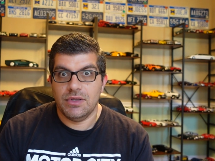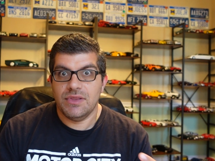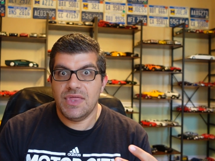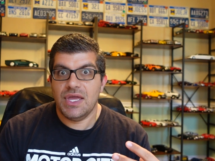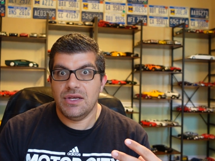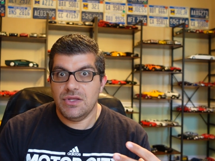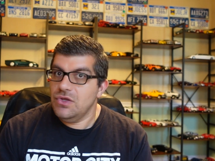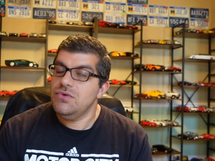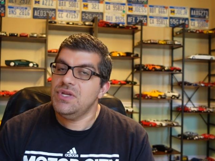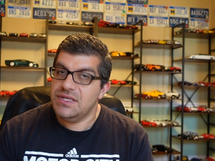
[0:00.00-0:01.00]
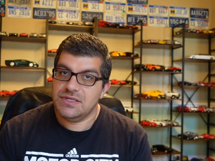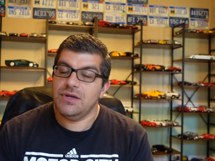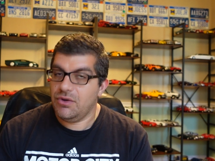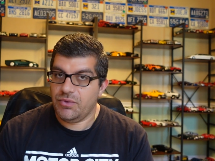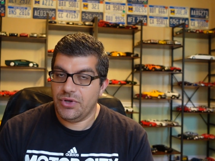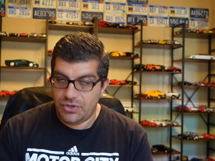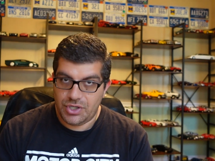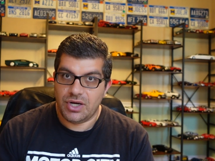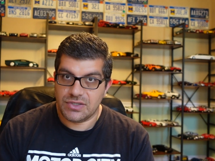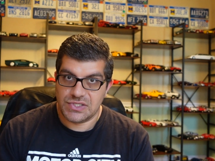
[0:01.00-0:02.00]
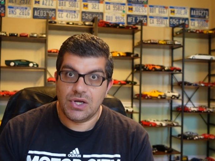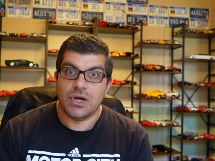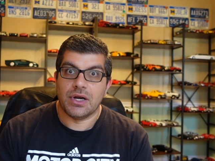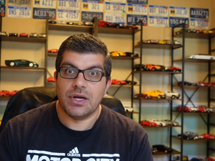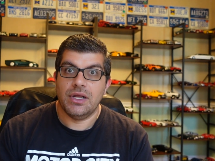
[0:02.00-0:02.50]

then you need to know where your cars are.